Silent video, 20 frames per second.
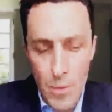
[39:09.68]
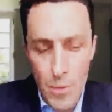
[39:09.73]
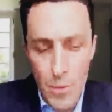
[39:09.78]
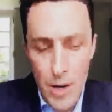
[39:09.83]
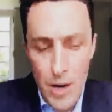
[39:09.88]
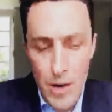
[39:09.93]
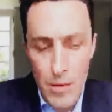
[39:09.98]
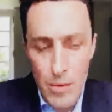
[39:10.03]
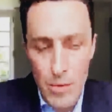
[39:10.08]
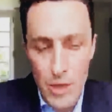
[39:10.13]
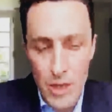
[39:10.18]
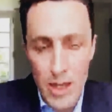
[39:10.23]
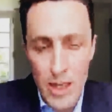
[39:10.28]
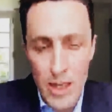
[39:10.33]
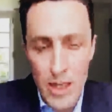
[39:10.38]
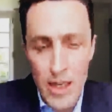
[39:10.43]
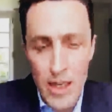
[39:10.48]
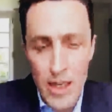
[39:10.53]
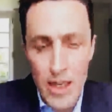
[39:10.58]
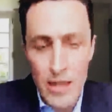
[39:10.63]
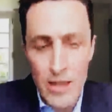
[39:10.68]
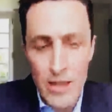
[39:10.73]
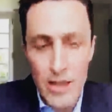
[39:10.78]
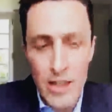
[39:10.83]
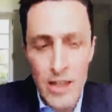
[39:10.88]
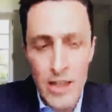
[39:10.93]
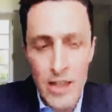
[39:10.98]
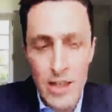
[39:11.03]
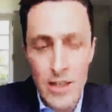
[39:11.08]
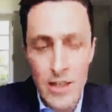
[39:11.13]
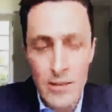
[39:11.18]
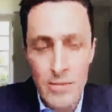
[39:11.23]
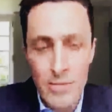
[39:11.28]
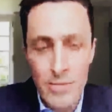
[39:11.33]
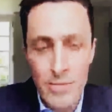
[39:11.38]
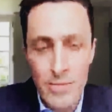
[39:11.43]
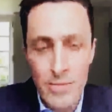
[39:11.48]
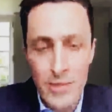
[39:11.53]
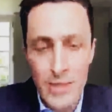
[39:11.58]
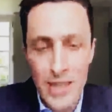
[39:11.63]
Well, we
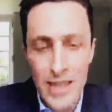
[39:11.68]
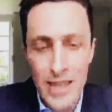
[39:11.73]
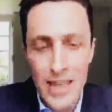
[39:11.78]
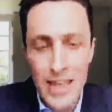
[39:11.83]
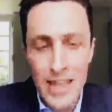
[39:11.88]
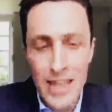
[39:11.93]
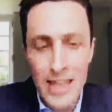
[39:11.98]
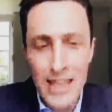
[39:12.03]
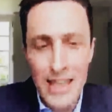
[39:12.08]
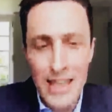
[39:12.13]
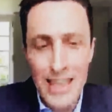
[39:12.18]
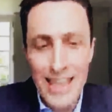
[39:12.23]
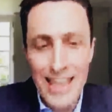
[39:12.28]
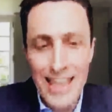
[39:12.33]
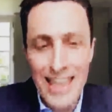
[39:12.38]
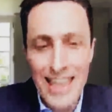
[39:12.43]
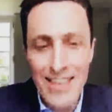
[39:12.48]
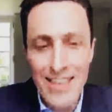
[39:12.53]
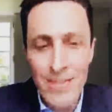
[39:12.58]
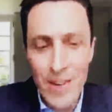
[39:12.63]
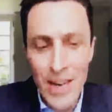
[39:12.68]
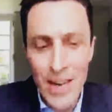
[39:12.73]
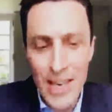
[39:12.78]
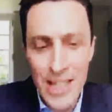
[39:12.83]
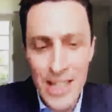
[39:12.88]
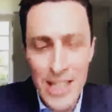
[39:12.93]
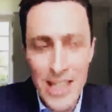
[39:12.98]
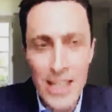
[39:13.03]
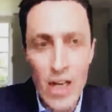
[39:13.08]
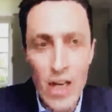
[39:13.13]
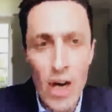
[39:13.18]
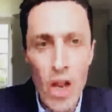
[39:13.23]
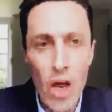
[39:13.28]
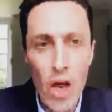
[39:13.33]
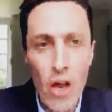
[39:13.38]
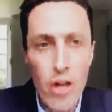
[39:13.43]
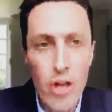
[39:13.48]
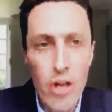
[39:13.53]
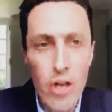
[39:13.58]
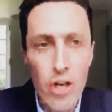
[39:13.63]
are clearly investing a
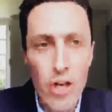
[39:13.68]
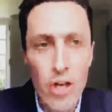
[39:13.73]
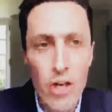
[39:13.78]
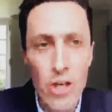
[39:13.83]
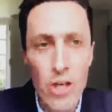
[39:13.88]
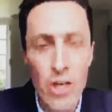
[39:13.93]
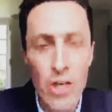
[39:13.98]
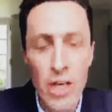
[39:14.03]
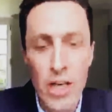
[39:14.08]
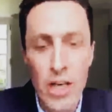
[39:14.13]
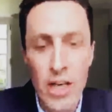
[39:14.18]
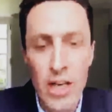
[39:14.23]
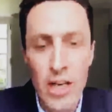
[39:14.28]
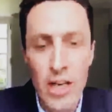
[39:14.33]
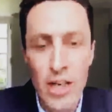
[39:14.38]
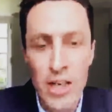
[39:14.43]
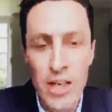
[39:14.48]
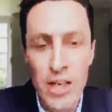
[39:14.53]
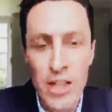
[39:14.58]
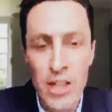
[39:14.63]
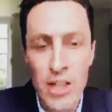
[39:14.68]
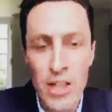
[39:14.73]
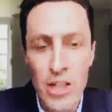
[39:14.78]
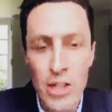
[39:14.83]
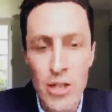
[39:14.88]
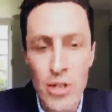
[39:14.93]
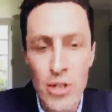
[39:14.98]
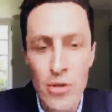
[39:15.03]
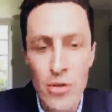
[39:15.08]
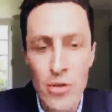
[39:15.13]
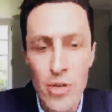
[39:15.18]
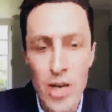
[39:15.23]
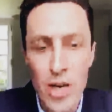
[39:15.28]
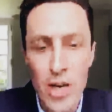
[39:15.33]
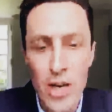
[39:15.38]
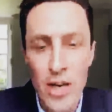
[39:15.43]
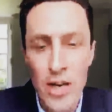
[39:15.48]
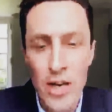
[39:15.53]
lot on new